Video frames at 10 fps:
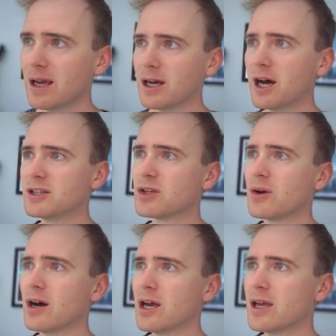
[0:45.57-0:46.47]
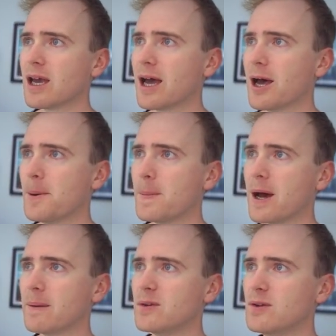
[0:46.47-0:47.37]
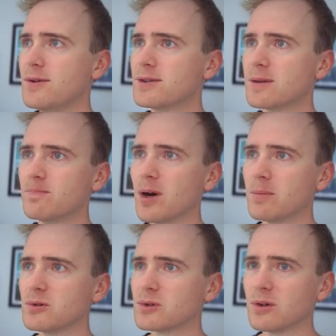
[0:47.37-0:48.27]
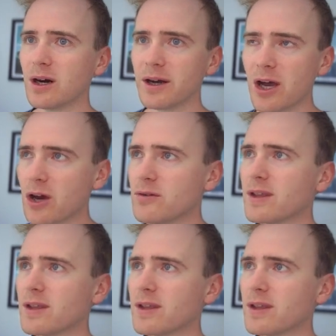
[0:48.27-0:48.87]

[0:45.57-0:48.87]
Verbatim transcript: Uh, so I um, am using Bubble.io.